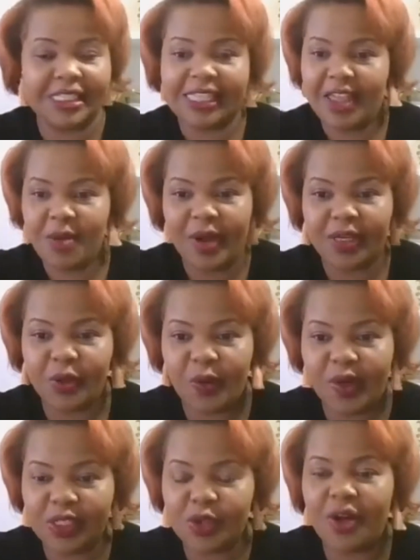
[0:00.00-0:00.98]
Say you want to go
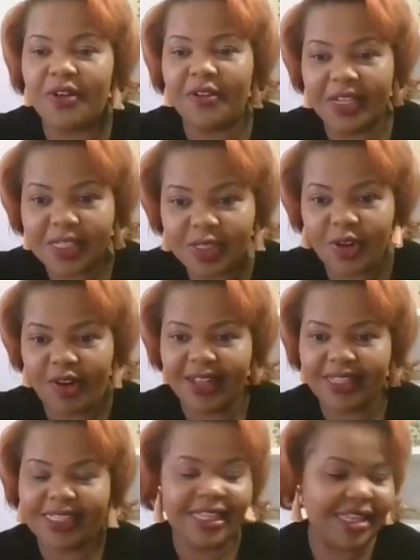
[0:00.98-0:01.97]
into a
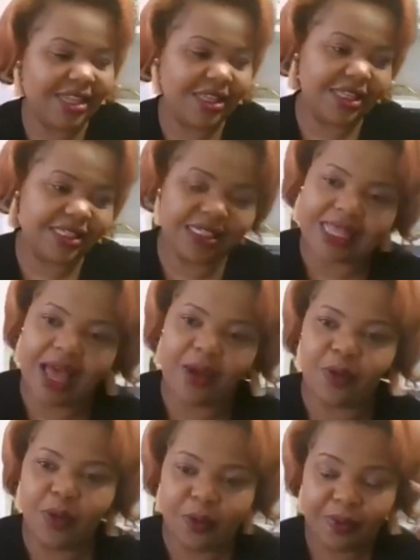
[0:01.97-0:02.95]
restaurant and then this is how
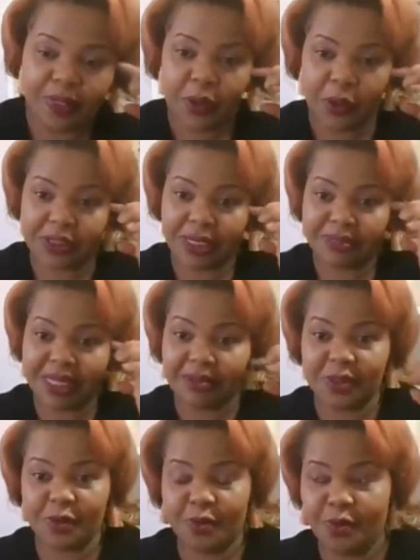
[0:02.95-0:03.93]

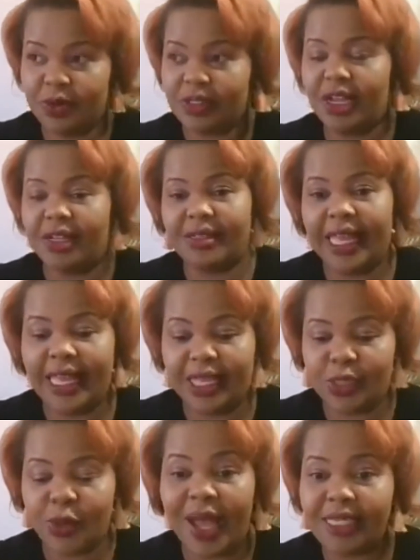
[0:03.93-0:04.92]
sometimes you start thinking
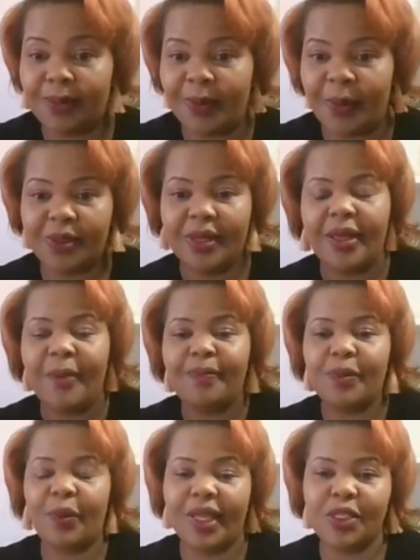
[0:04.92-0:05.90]
twice about
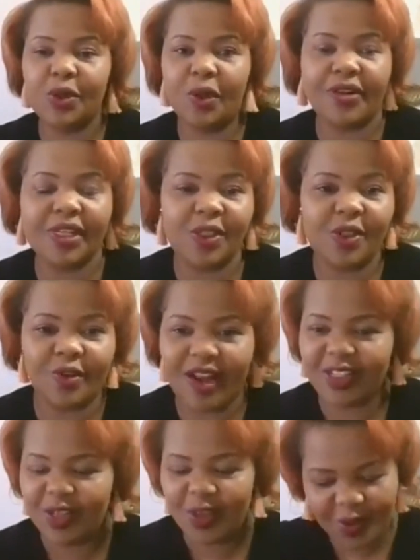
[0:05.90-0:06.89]
going to a
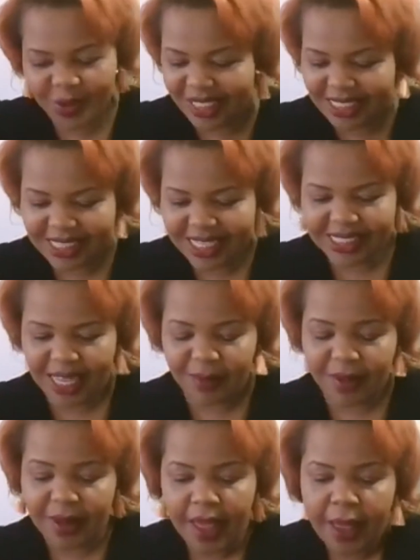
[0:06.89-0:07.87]
restaurant. All these things
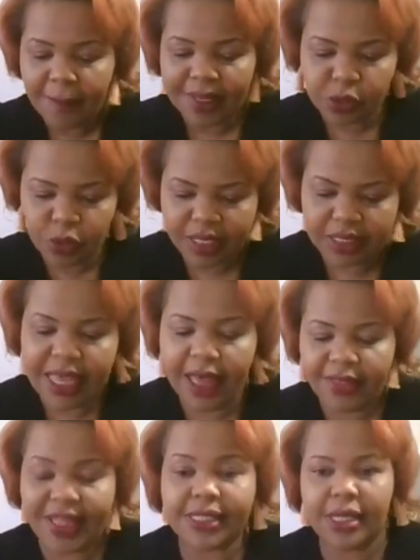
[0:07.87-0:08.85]
happen. But so yeah,
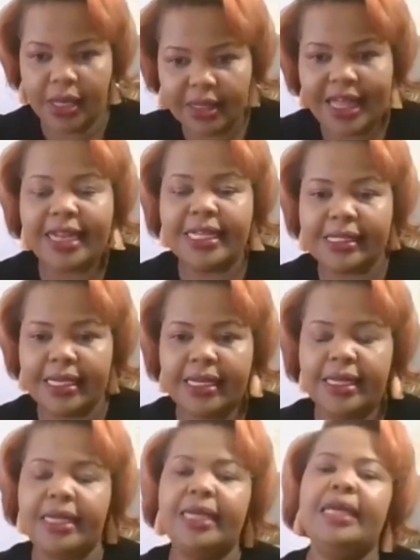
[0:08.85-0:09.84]
that is
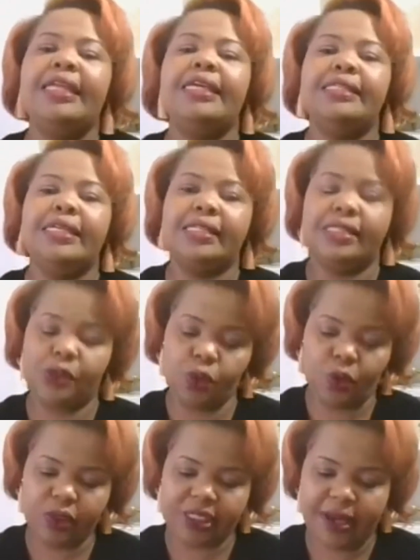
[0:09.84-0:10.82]
an eating
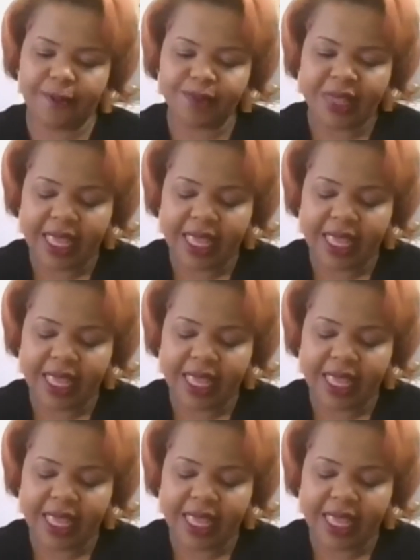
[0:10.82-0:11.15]
disorder.